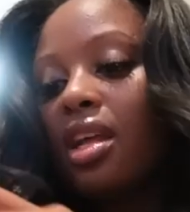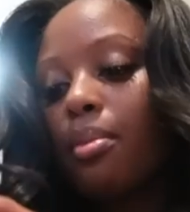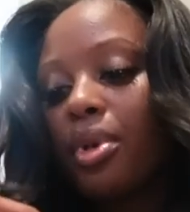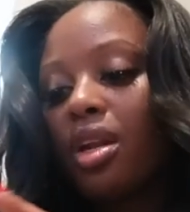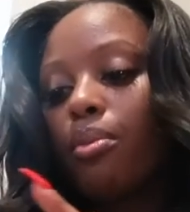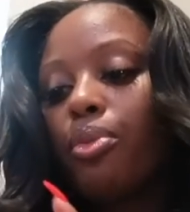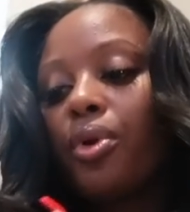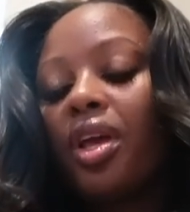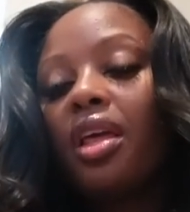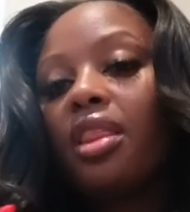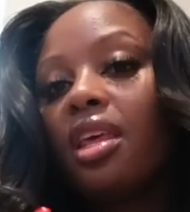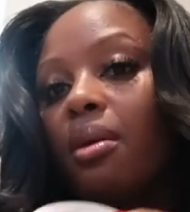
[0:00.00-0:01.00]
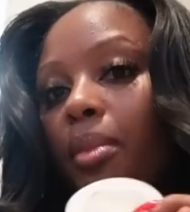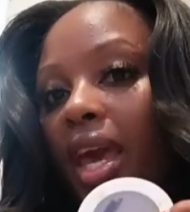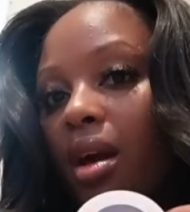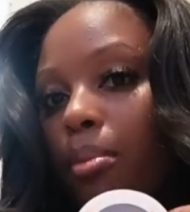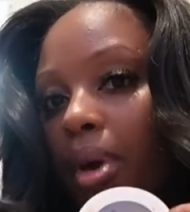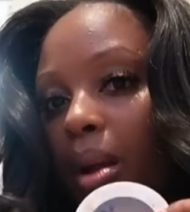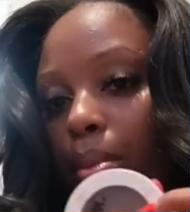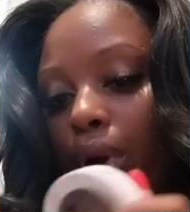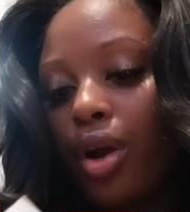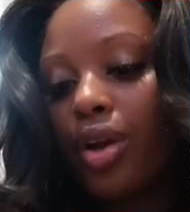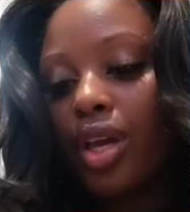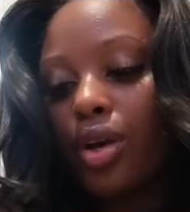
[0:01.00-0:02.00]
then I'm going to bring the Makeup by
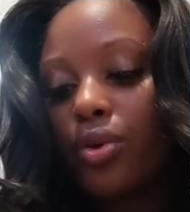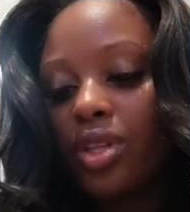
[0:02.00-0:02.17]
Mario.